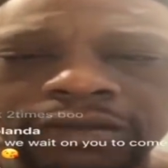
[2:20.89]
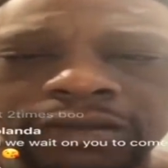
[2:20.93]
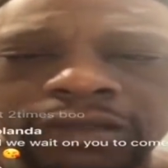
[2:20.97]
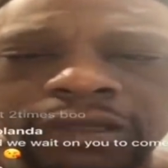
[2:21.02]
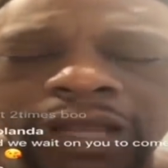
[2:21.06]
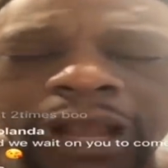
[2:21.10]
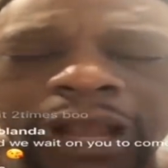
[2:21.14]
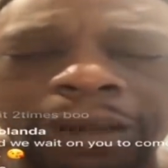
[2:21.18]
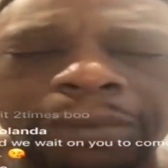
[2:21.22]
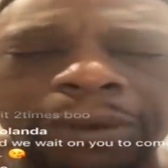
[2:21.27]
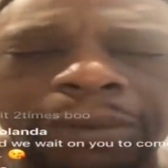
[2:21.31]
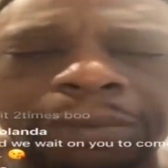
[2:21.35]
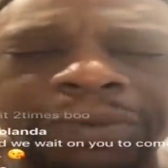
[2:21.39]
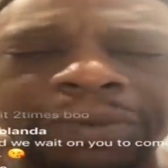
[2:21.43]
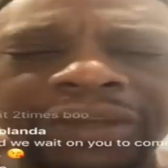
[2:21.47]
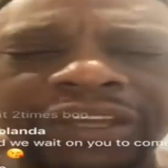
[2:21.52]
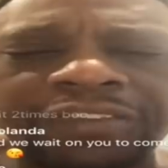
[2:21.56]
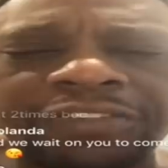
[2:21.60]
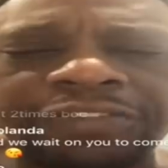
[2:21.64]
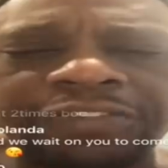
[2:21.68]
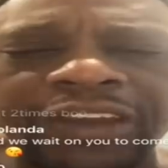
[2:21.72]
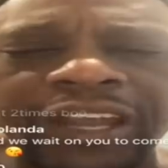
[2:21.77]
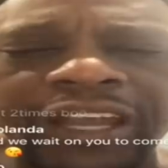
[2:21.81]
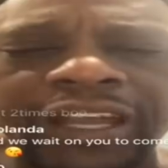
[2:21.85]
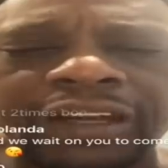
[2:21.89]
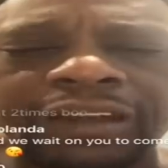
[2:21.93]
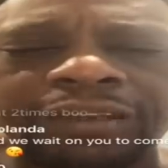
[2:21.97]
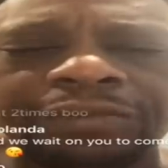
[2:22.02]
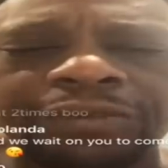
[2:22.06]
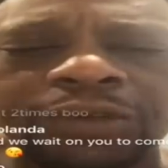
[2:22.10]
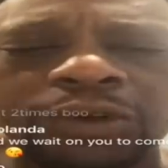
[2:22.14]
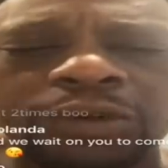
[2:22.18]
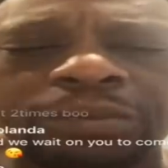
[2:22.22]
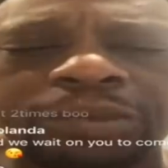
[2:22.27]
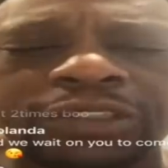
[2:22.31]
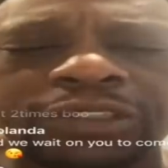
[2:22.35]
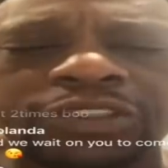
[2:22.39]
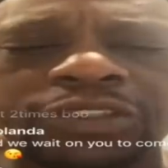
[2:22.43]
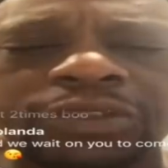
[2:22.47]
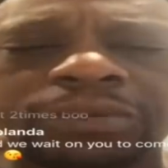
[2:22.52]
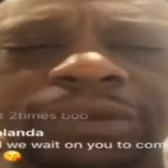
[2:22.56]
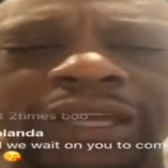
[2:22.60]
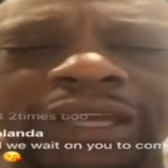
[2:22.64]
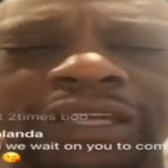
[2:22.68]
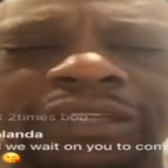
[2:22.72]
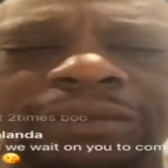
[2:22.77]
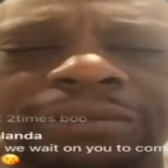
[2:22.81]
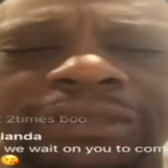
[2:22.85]
I'm a big fan of you, but you
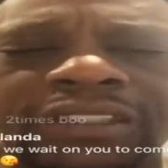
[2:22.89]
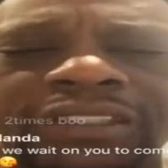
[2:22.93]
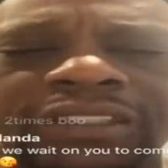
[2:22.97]
making me